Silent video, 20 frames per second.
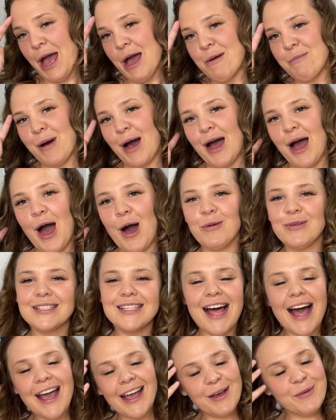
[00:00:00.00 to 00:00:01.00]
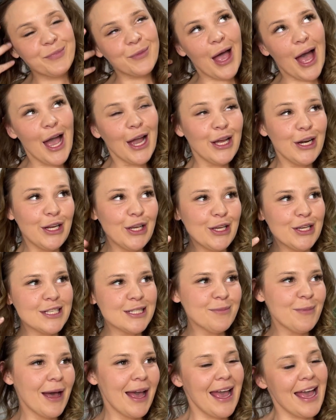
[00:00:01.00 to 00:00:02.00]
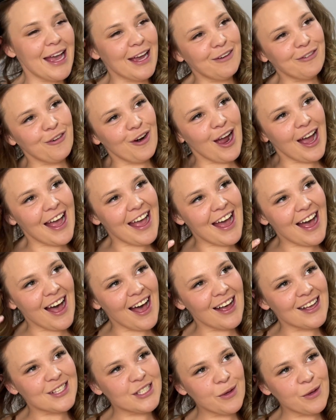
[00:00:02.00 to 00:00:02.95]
But I was like, I'm going to use my air fryer